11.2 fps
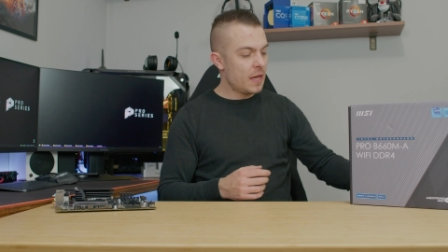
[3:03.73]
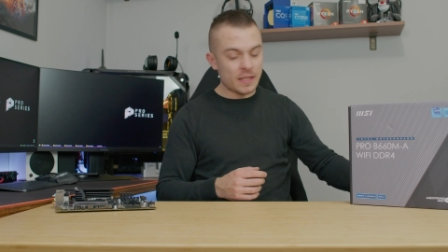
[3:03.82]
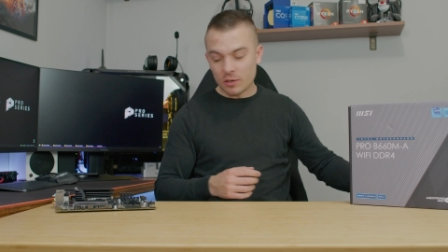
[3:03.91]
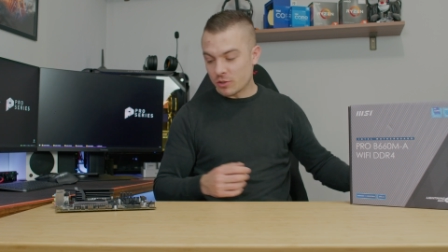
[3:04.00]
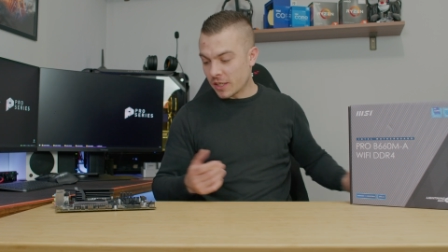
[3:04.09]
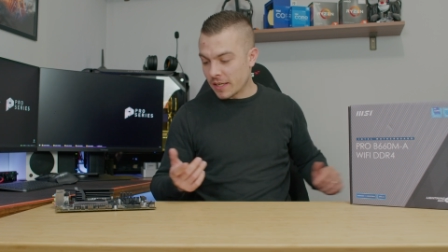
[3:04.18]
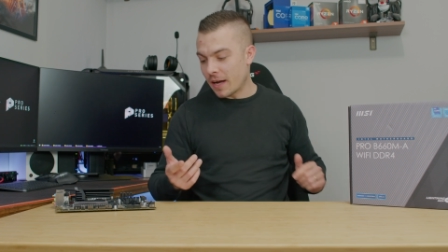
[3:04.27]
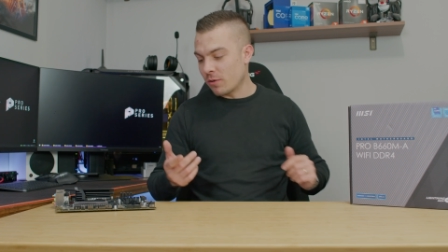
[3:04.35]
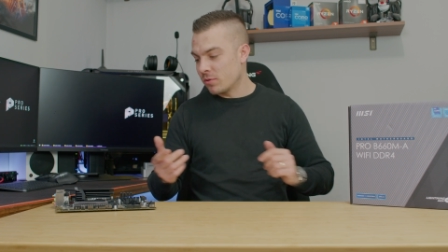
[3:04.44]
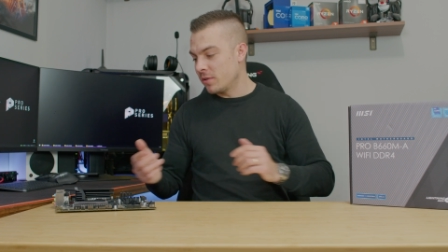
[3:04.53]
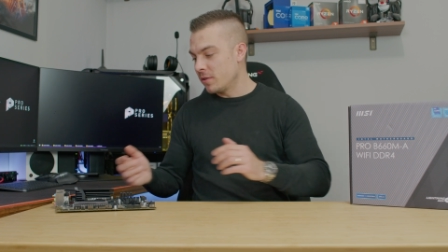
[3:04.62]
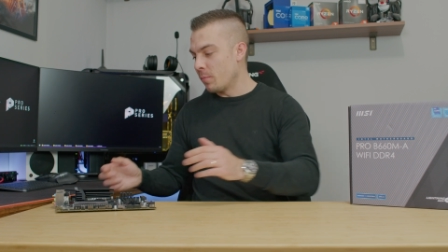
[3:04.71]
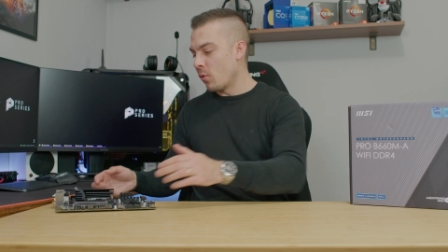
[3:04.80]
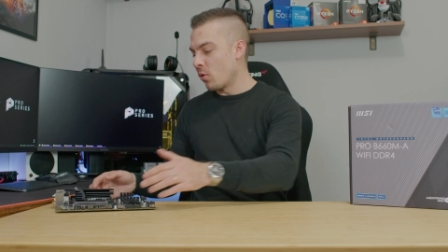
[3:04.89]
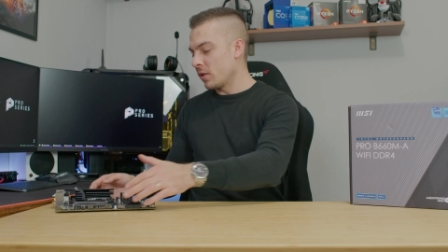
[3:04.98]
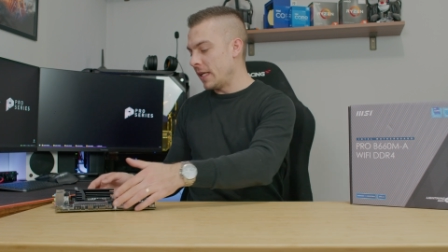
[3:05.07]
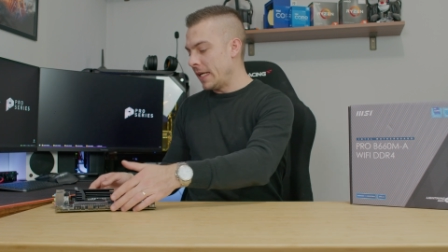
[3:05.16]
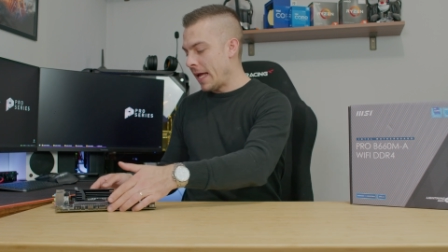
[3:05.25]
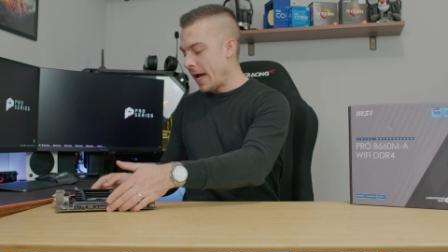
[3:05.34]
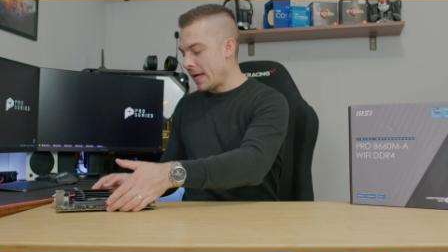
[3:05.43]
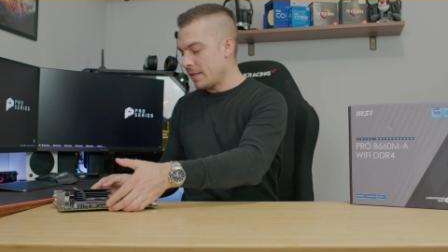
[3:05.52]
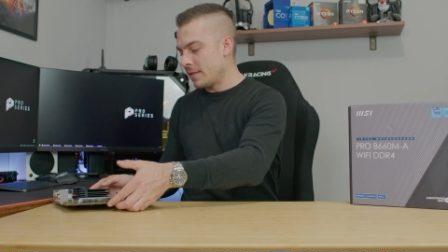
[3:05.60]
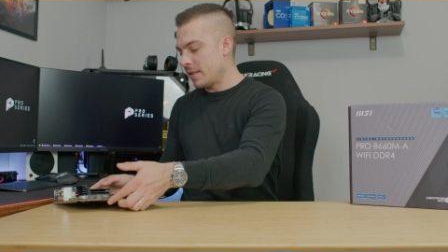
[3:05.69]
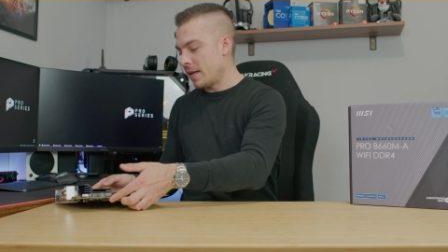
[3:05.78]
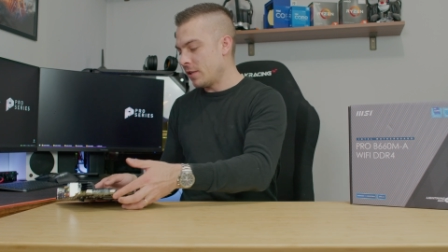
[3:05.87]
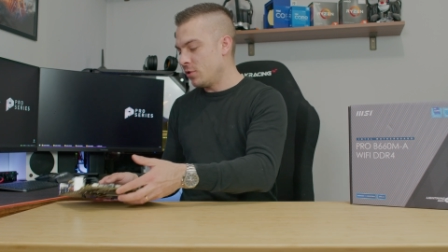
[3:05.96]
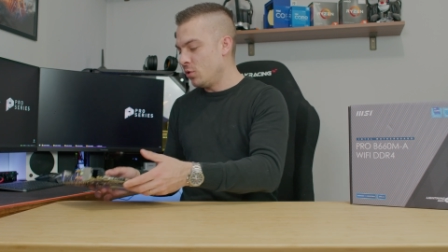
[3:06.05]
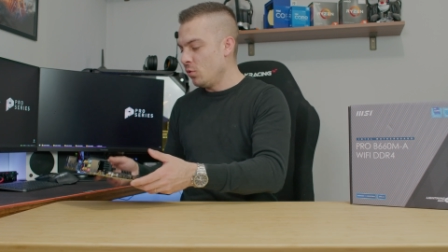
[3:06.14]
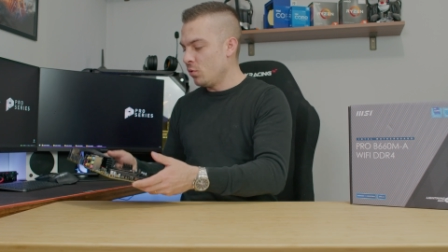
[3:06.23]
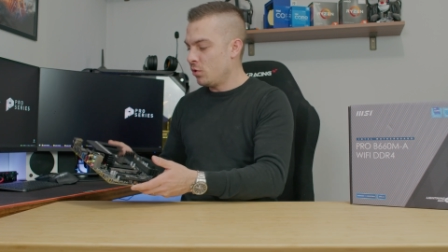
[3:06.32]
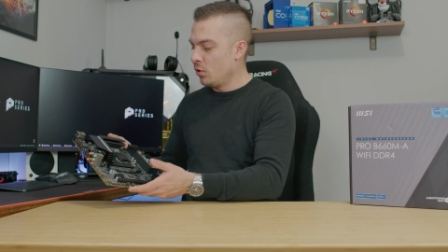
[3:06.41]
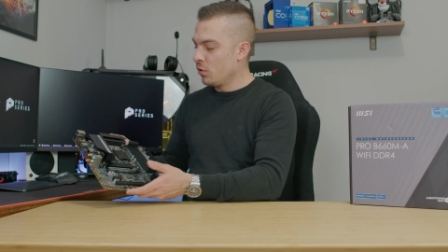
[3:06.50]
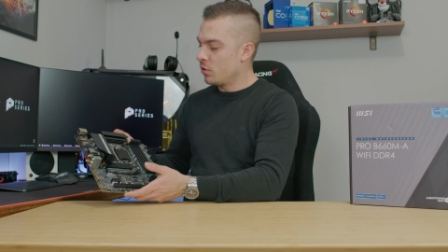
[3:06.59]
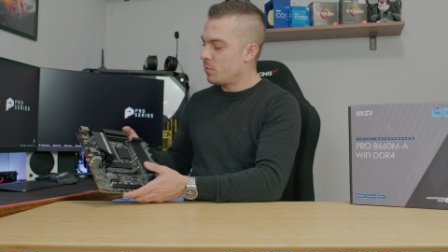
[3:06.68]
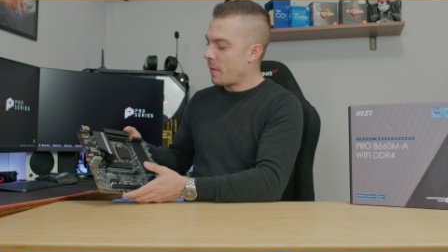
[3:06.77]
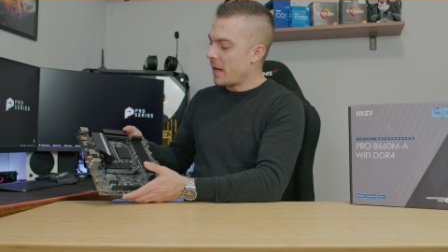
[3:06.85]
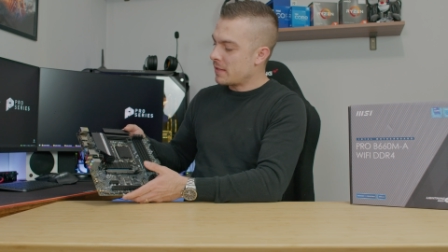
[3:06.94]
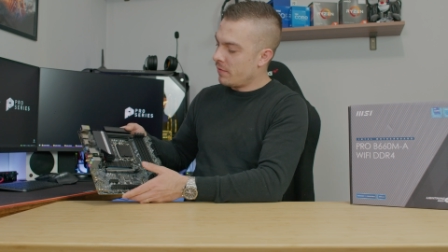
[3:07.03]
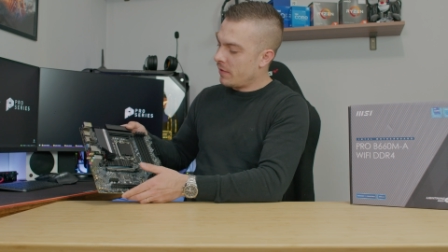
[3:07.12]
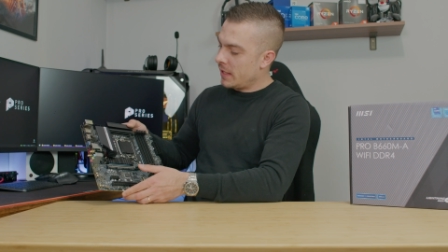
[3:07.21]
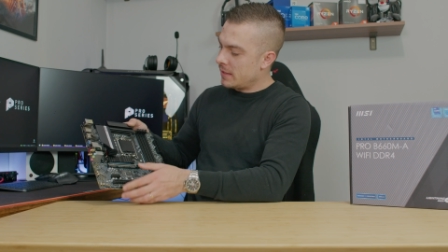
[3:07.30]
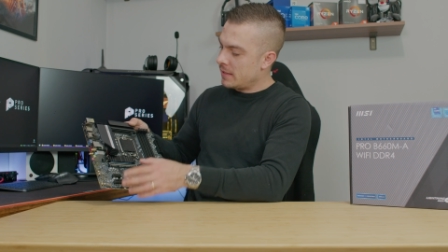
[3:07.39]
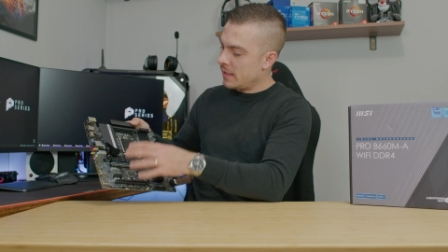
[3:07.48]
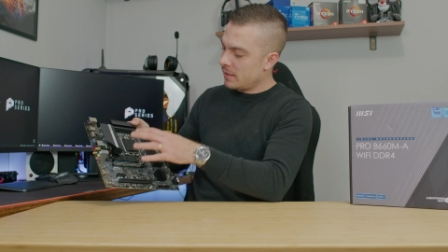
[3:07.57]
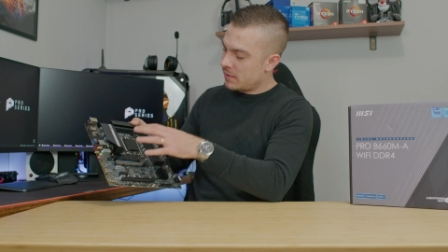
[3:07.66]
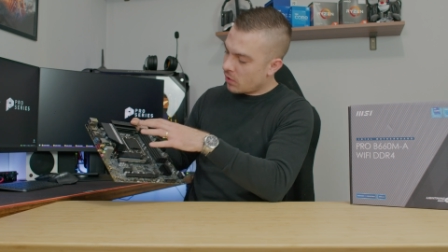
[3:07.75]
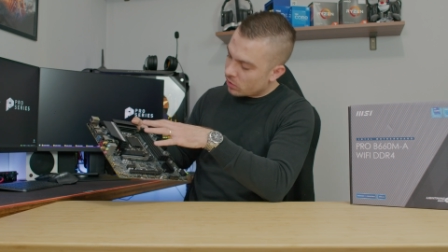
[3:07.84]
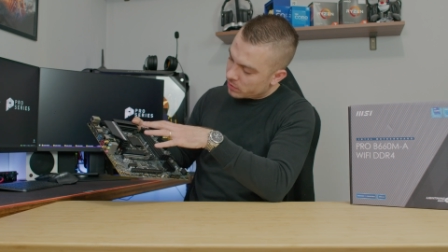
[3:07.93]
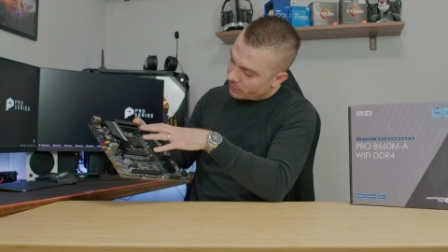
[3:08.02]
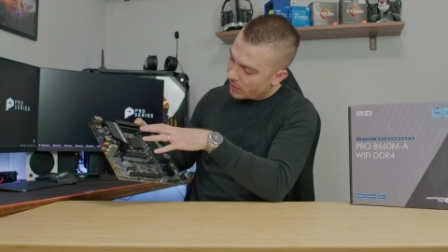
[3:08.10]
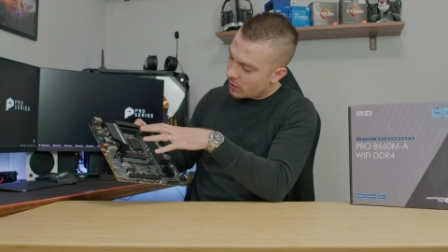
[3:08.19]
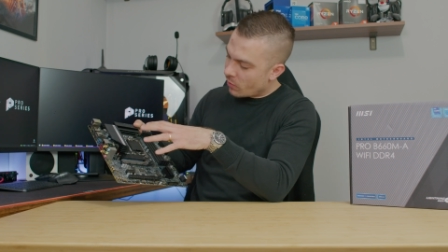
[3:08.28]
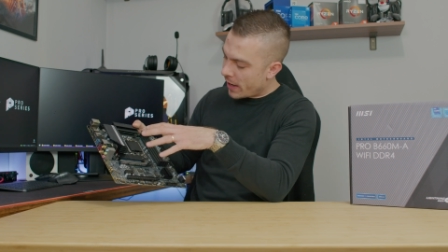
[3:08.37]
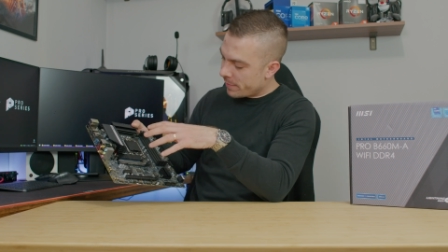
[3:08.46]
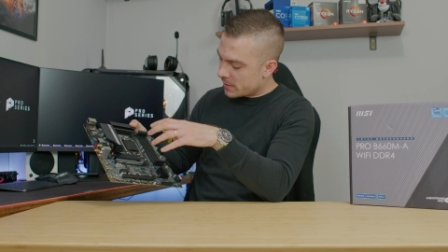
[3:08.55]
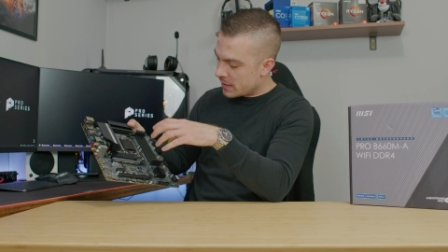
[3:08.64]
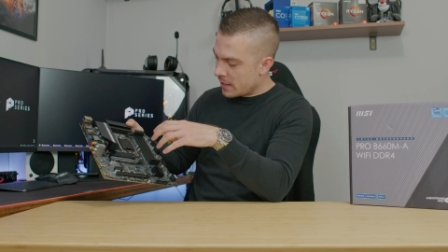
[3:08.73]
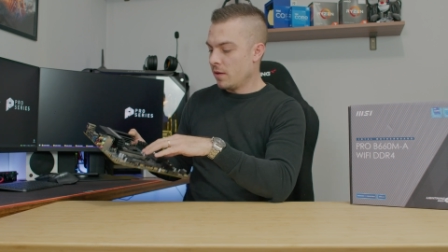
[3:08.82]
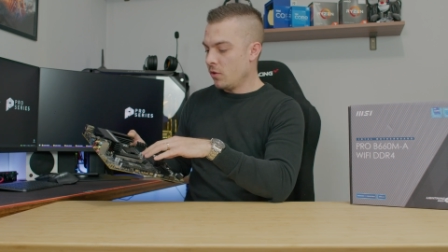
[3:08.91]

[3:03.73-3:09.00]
Now checking out the board, it has uh, two huge passive heat sinks on the VRMs.